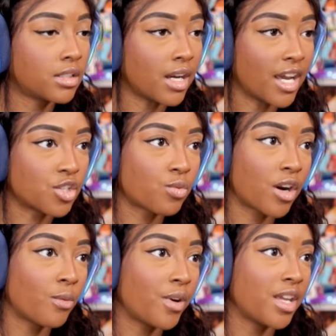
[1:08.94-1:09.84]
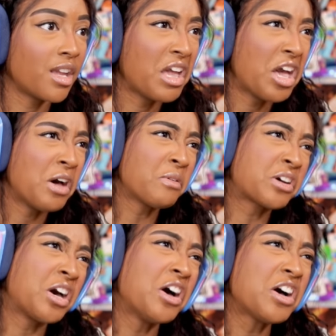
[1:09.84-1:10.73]
Gosh, where are we?
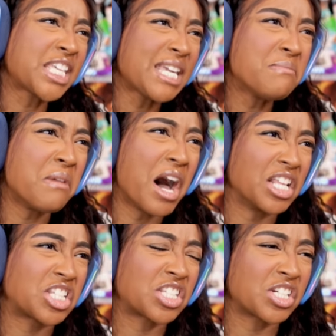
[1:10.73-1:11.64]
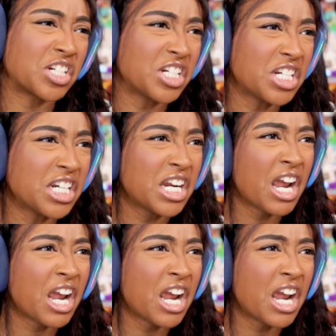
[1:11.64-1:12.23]
Cookie Monster?